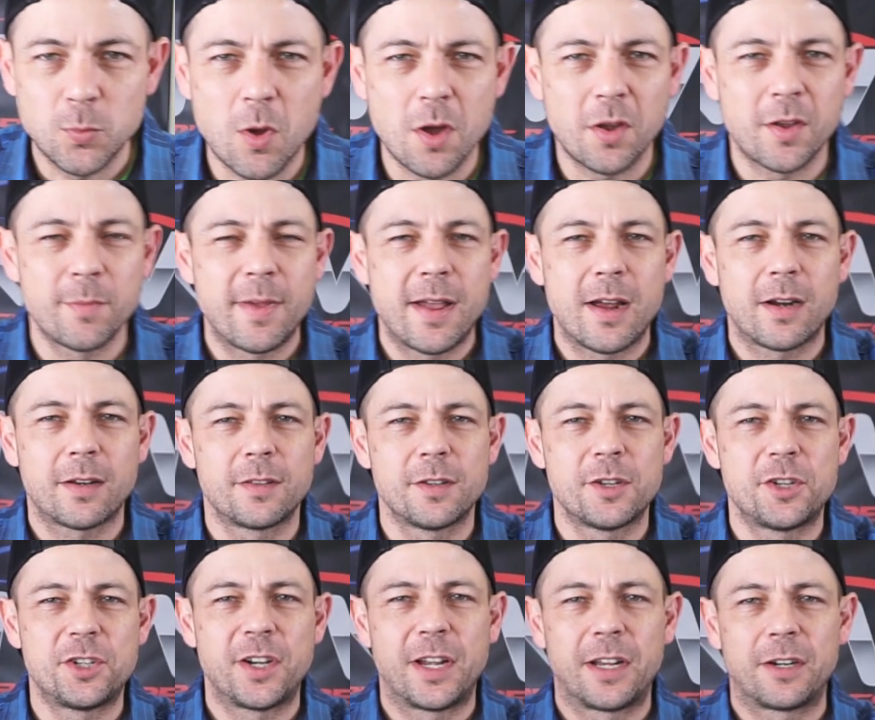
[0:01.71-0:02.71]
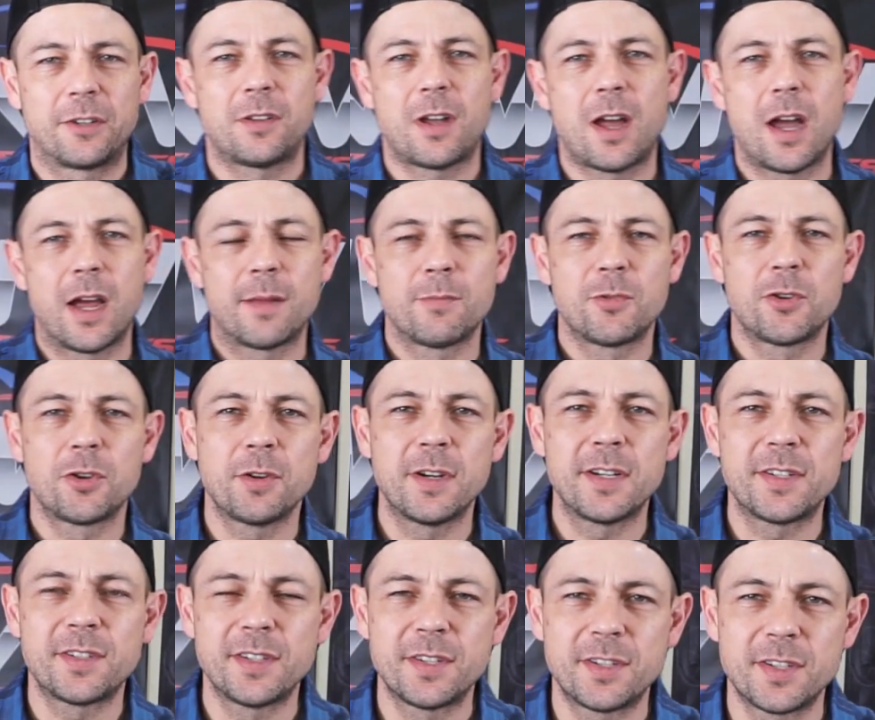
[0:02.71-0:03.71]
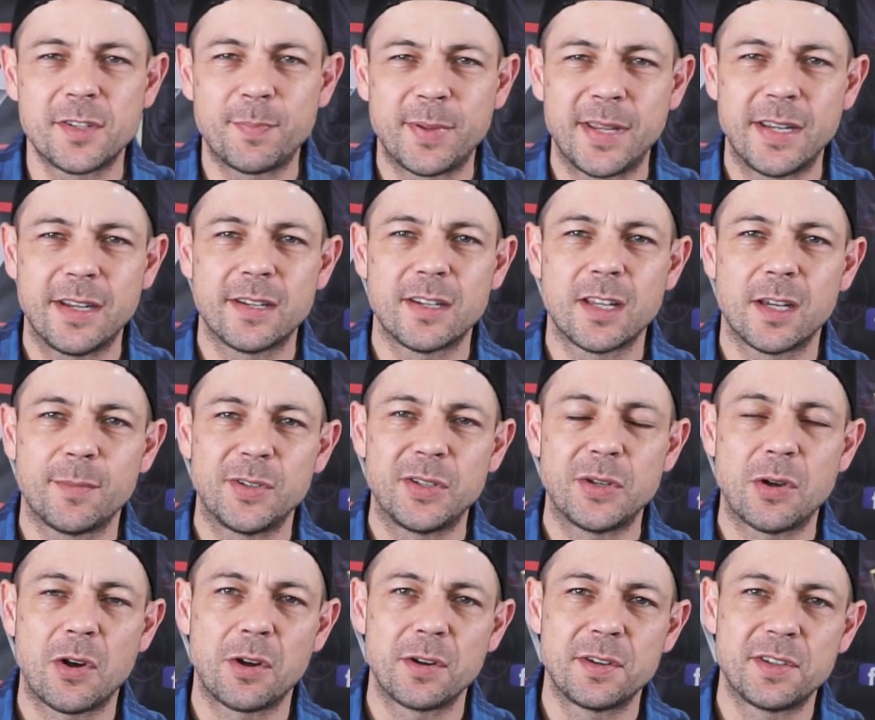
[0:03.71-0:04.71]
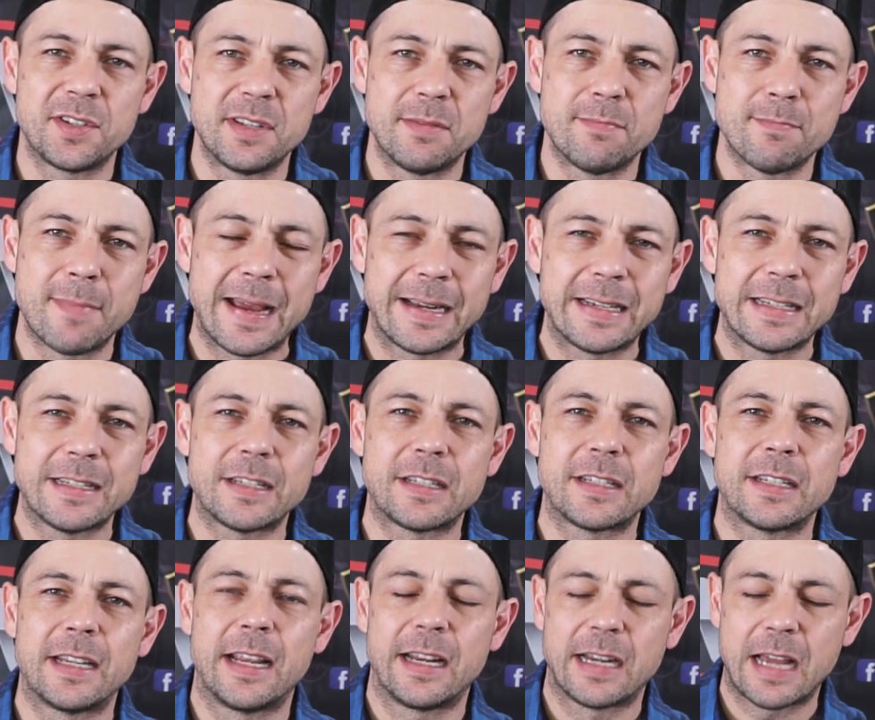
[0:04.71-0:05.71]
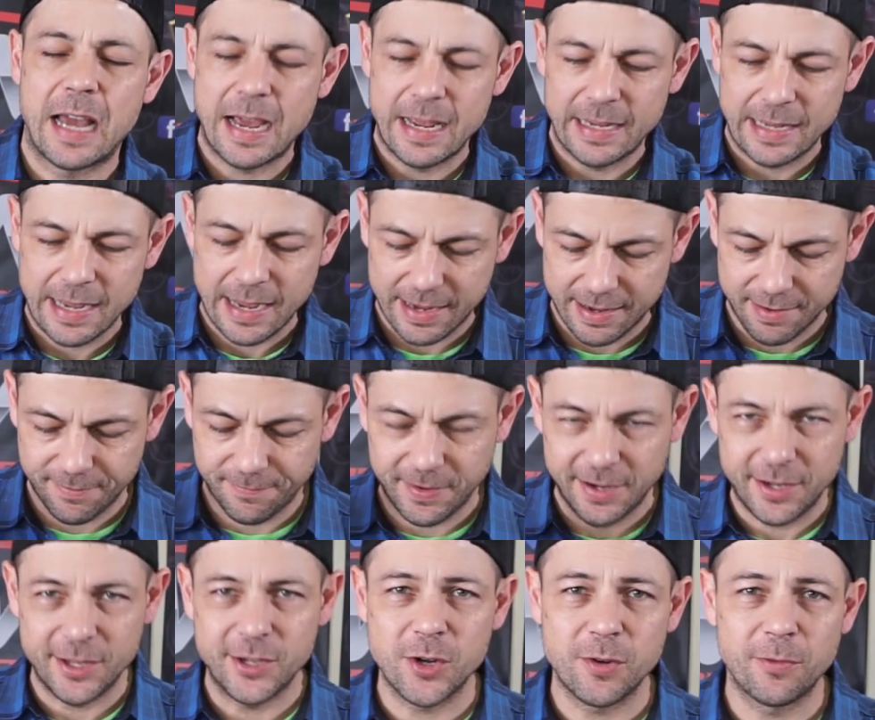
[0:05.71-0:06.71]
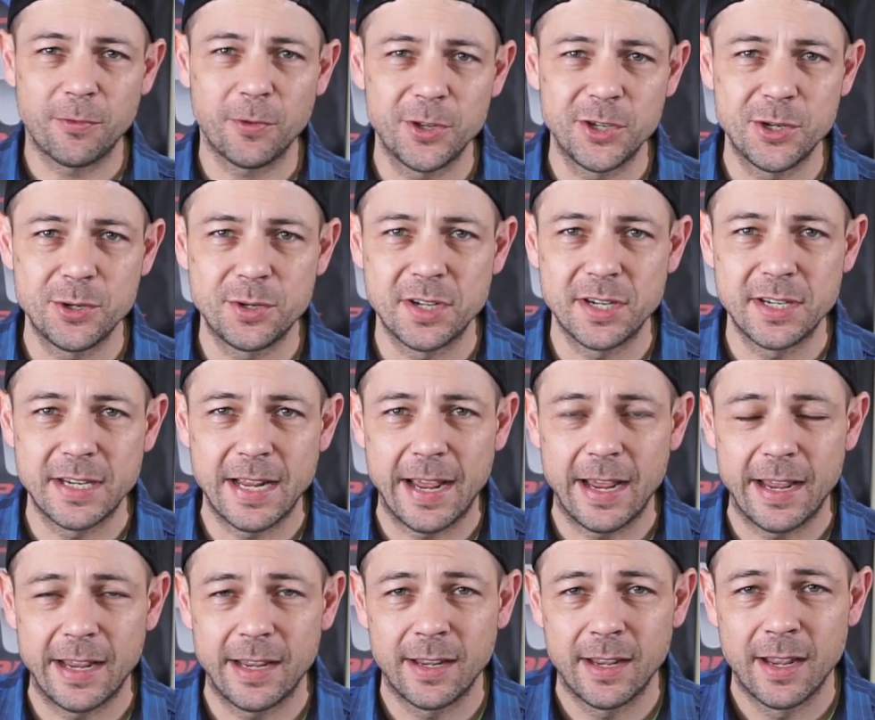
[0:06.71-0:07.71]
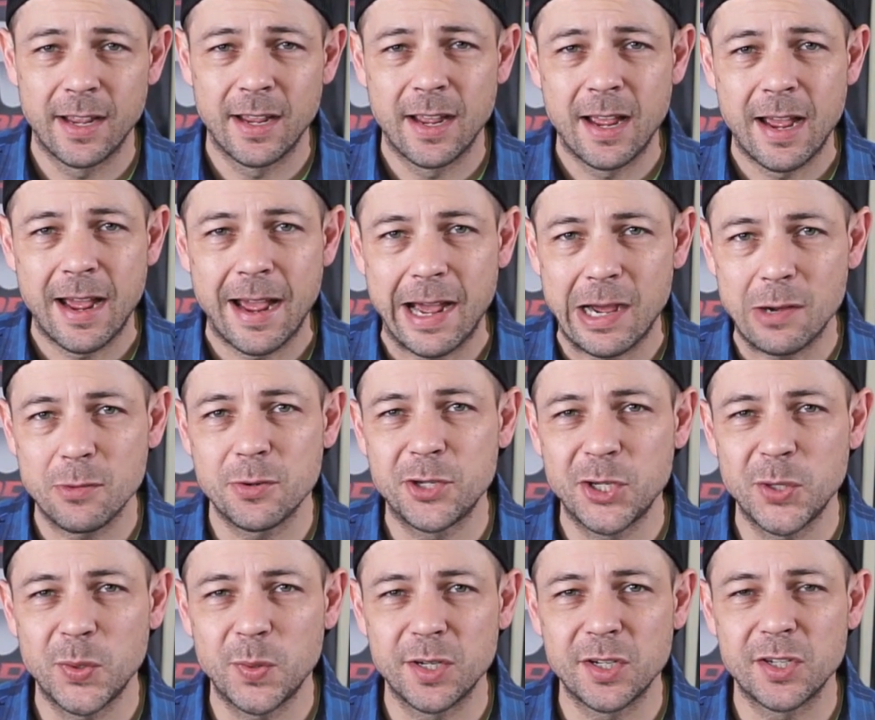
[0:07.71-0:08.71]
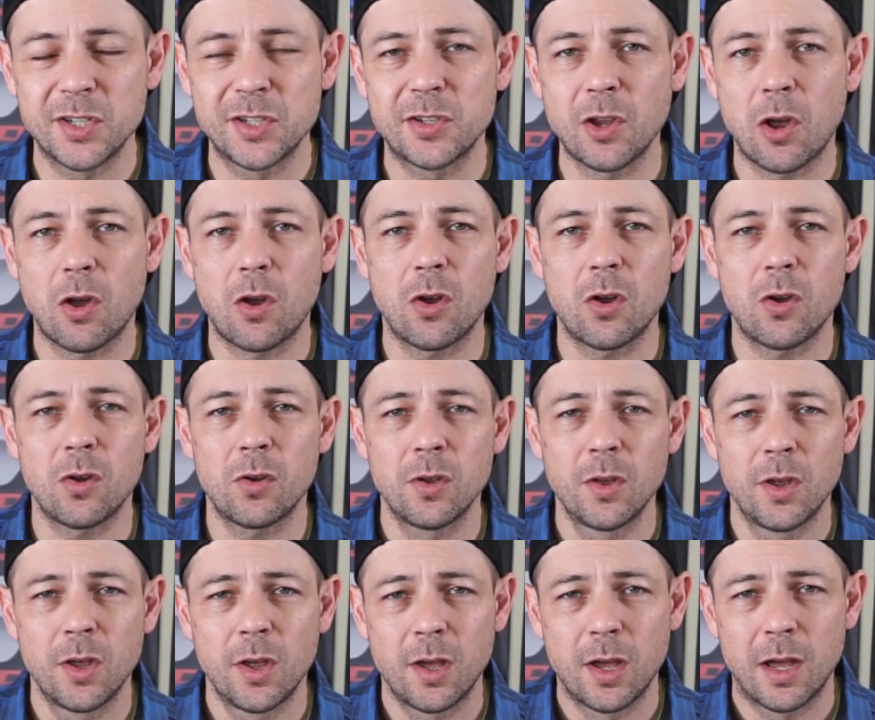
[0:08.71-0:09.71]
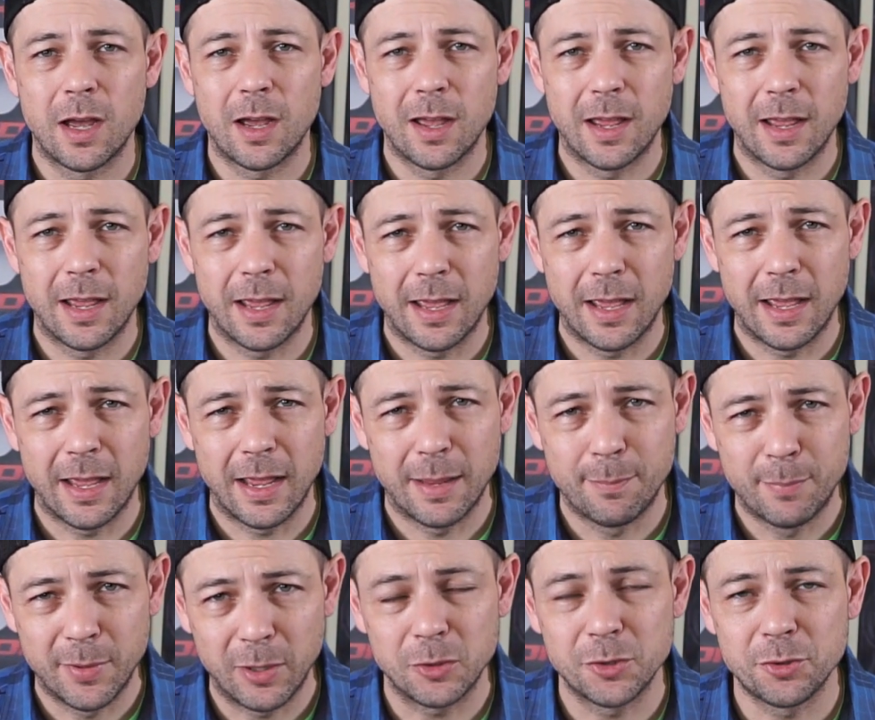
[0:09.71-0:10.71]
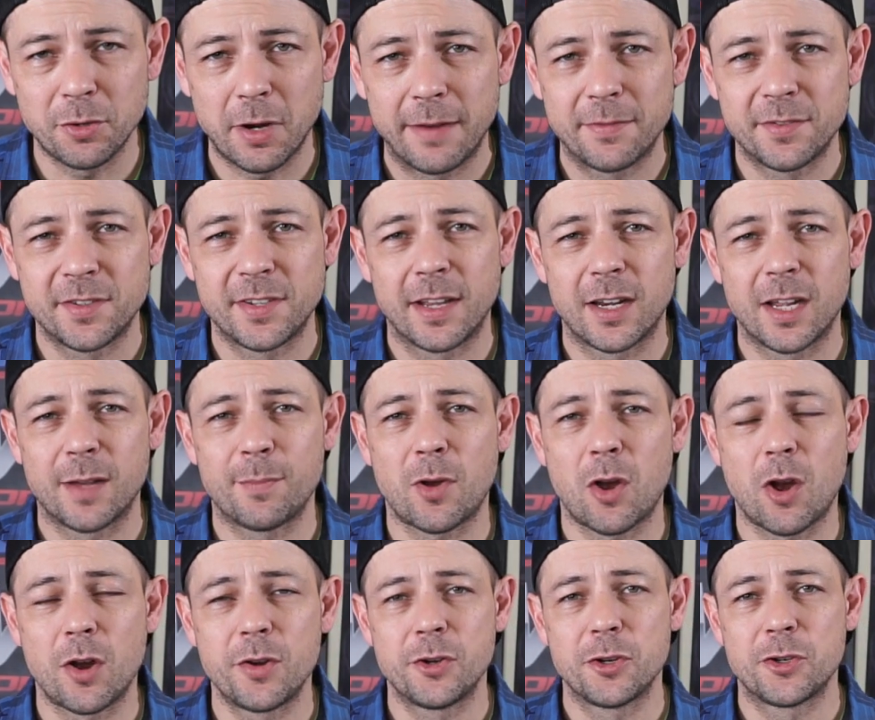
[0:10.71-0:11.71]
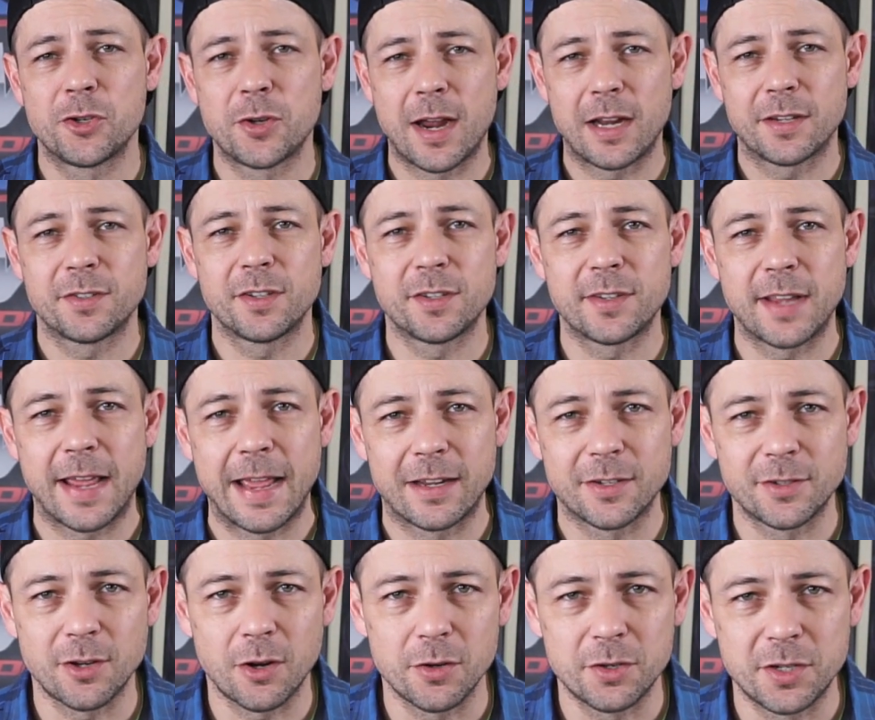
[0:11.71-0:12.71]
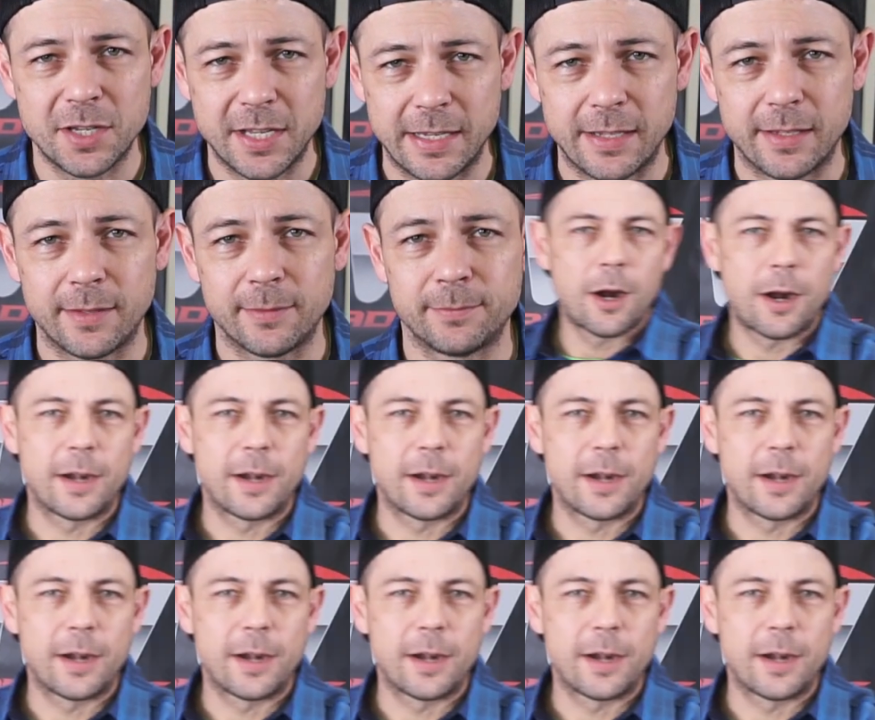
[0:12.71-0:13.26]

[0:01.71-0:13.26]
Welcome back to the channel. I'm Chris, this is PnwRcMadness, and I got a video for you today, how to install a belt drive setup on your Traxxas XRT.